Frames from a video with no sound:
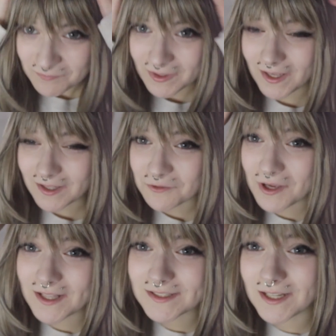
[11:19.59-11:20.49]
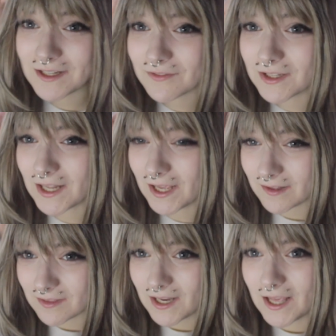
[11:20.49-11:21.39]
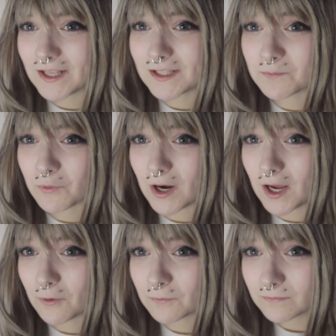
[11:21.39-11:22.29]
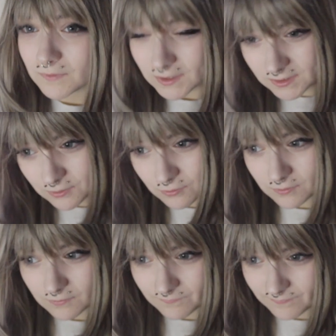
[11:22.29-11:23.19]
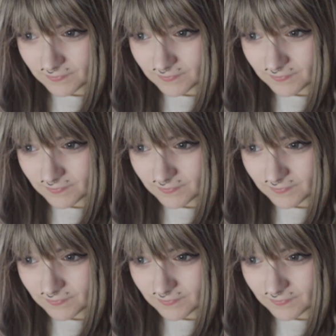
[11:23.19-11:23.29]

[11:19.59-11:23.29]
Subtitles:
But yeah, you can't see any of the netting. The netting is brown, as you could